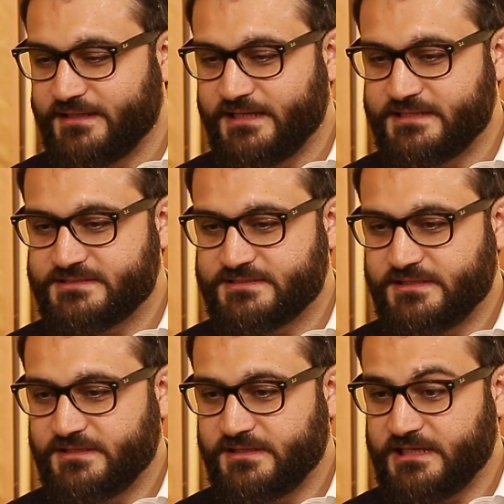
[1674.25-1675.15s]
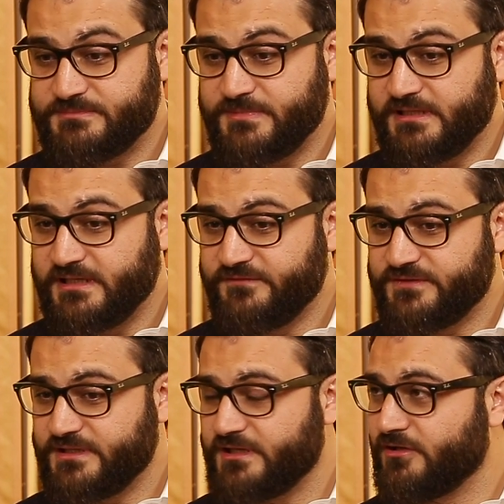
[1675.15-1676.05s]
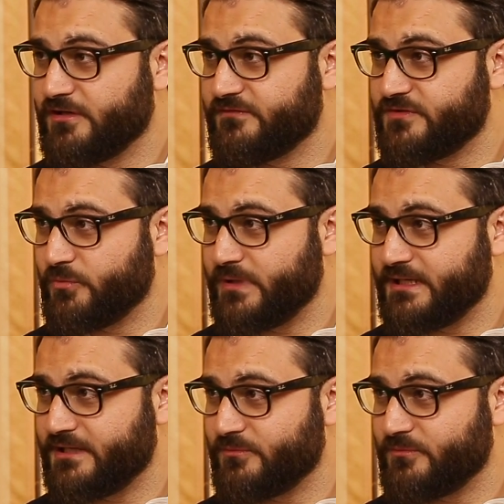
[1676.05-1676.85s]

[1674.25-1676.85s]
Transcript: has been lifting a lot of the weight.